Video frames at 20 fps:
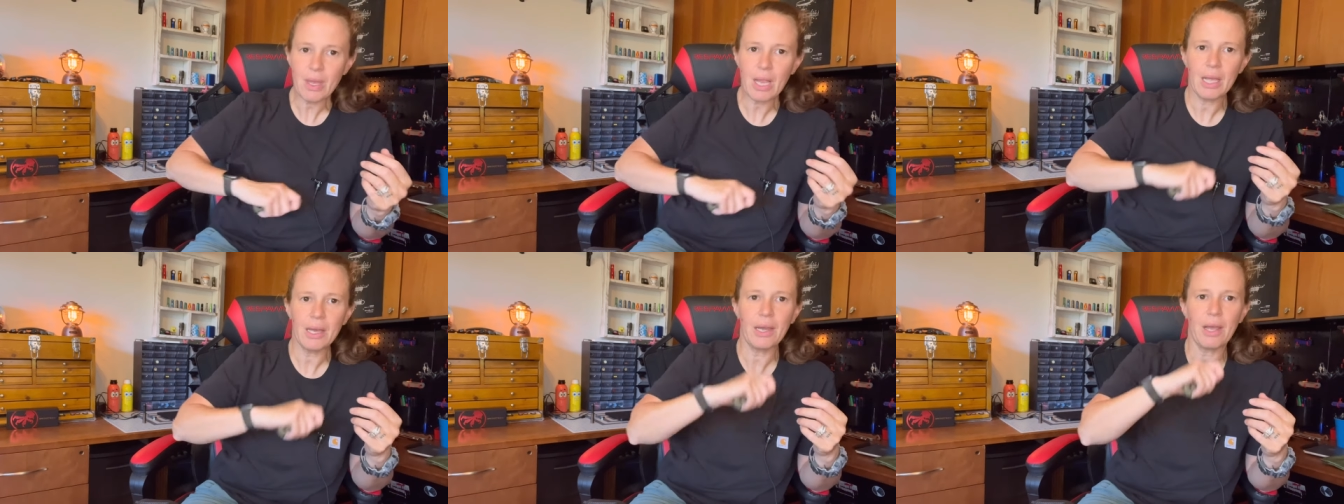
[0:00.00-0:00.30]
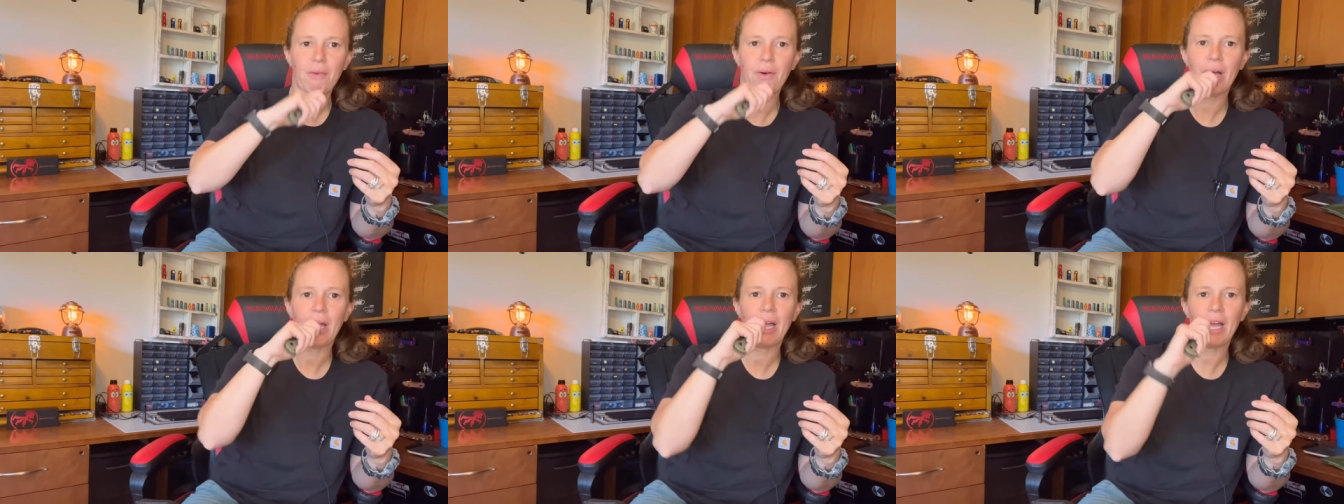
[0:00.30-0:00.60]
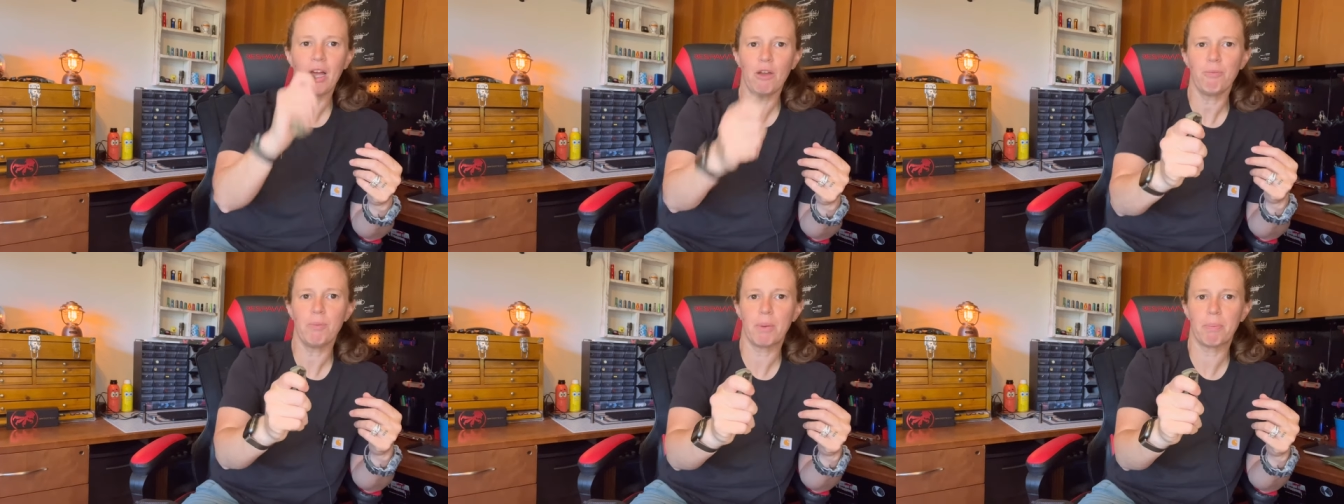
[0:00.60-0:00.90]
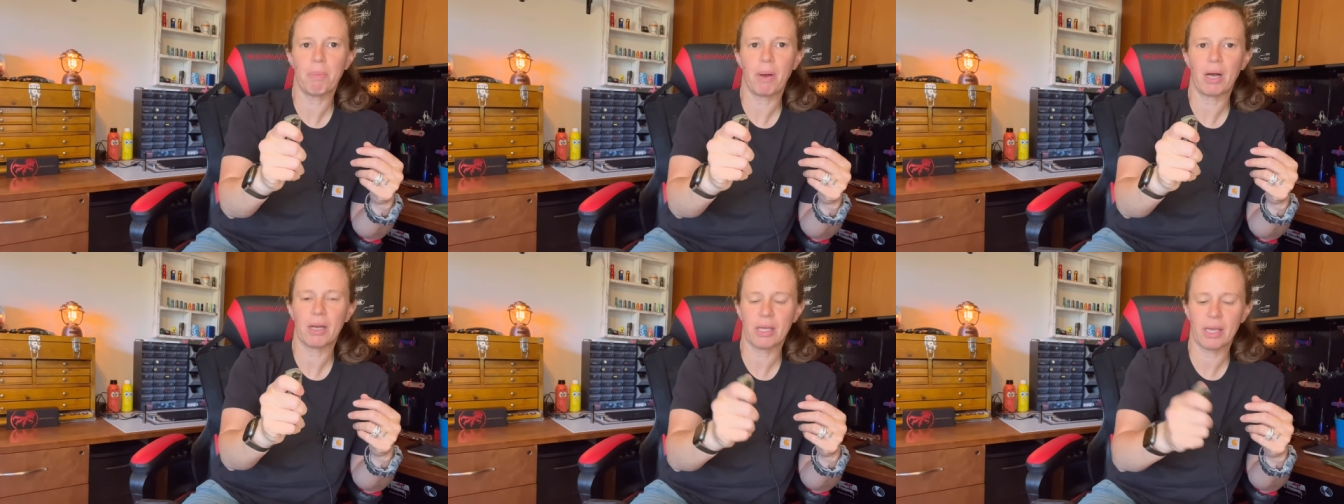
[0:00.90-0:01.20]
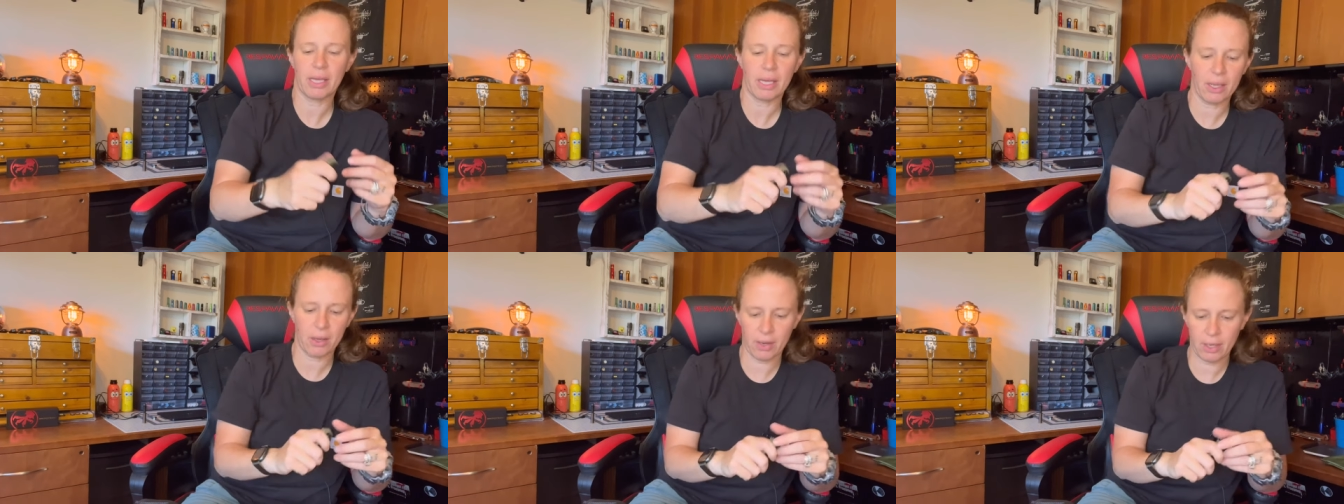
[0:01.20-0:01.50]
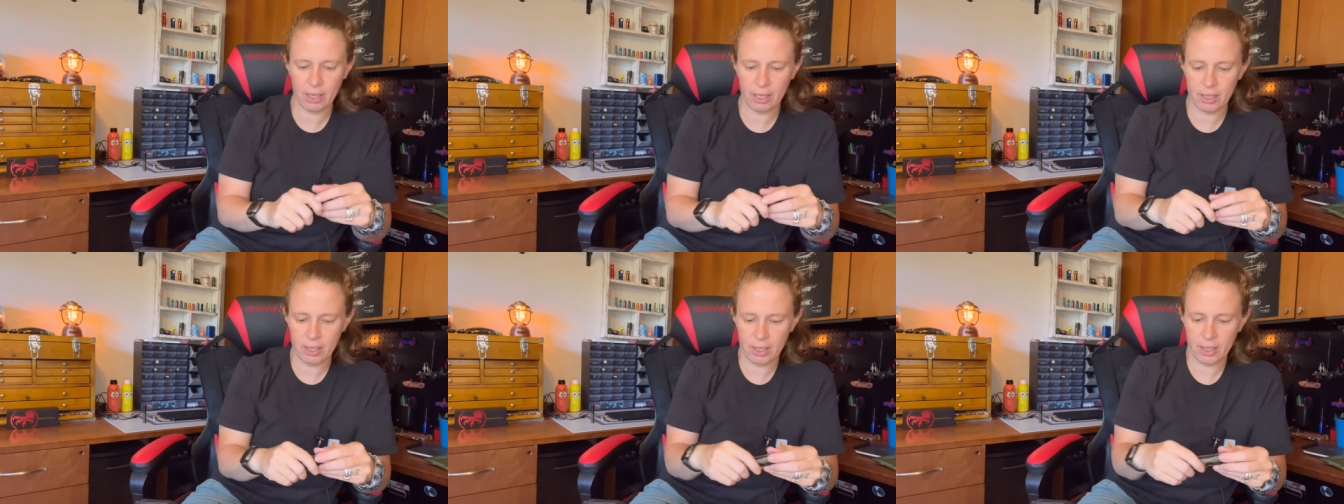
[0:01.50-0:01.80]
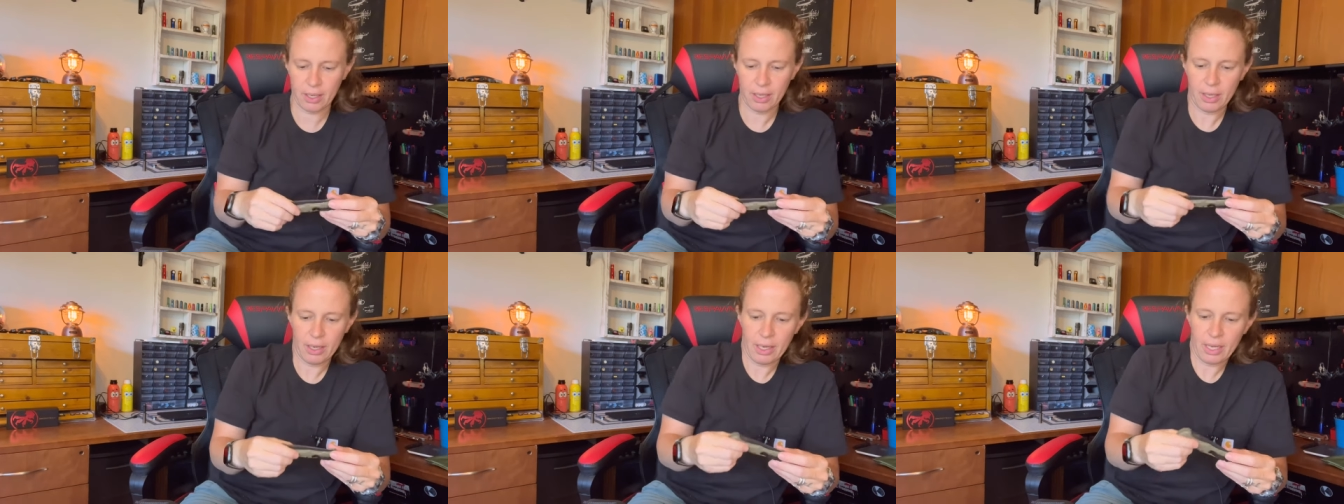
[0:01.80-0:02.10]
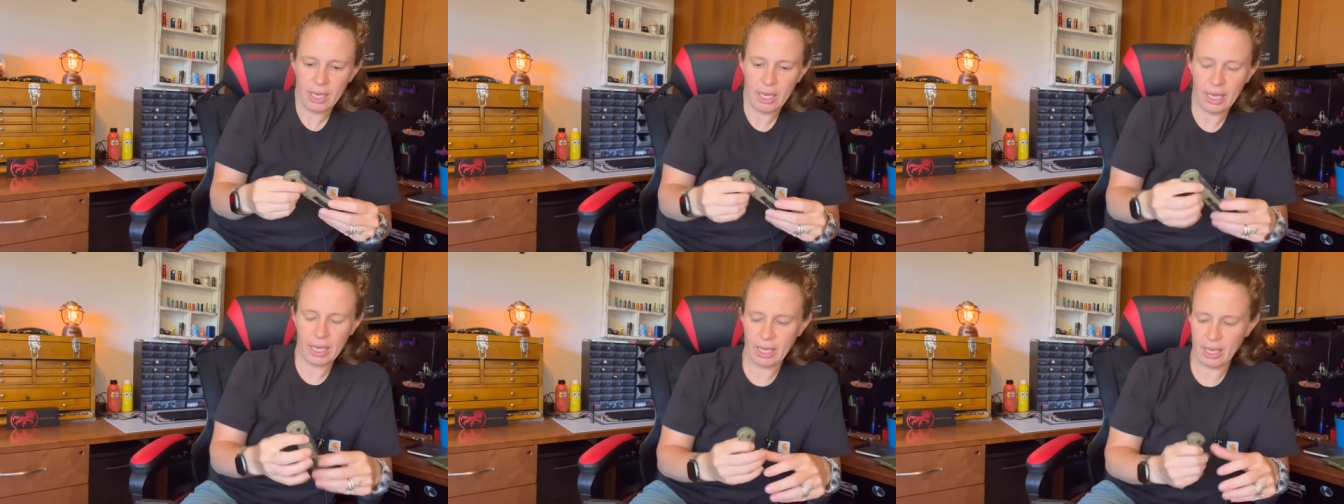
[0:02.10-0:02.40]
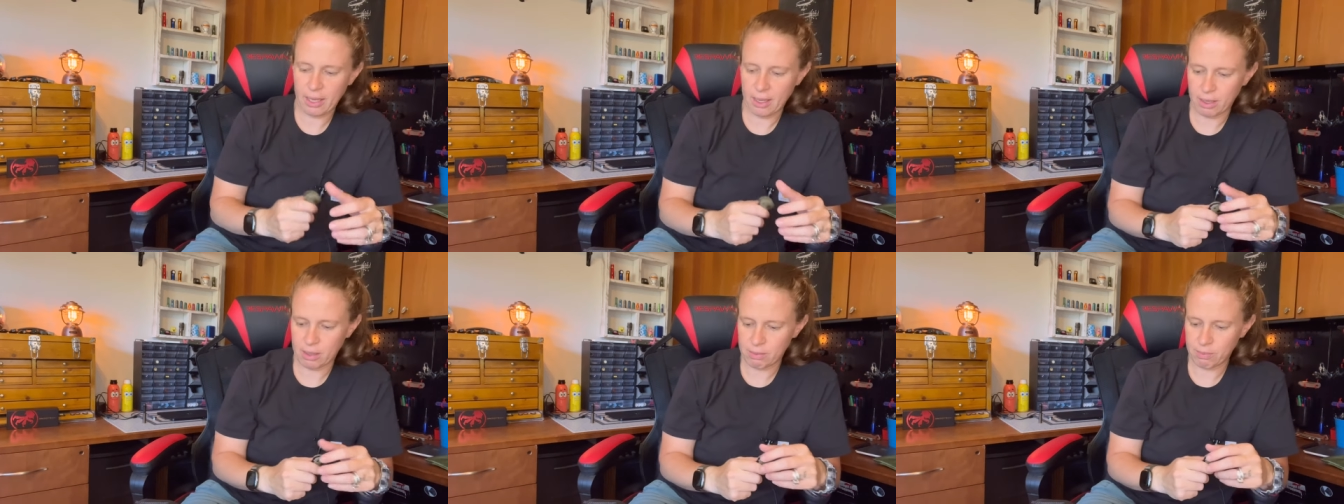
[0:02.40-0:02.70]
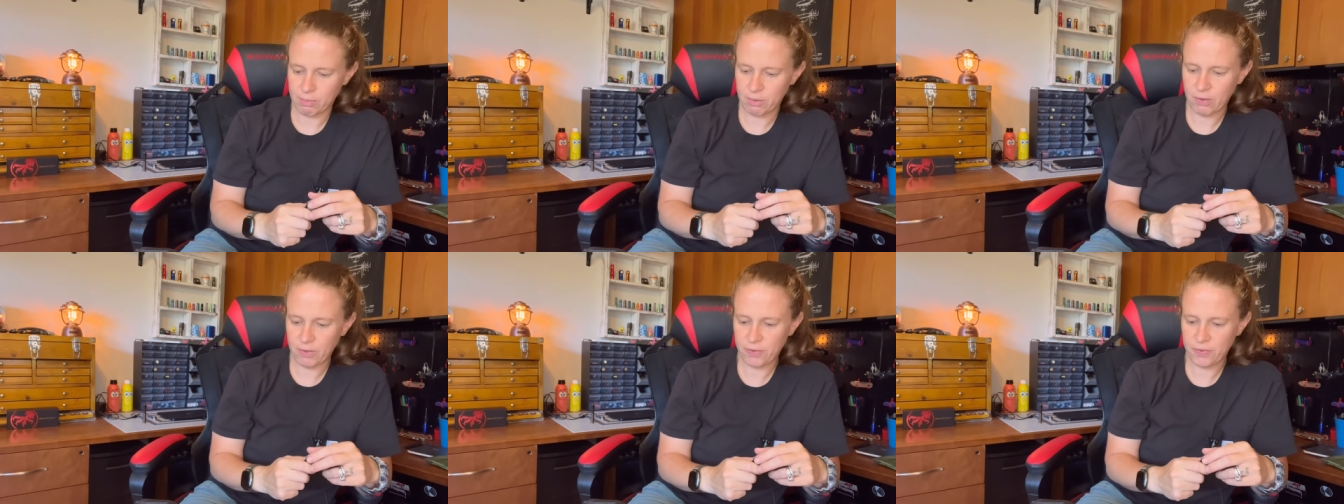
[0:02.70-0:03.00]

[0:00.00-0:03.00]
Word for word: Now I have been pocket carrying a um,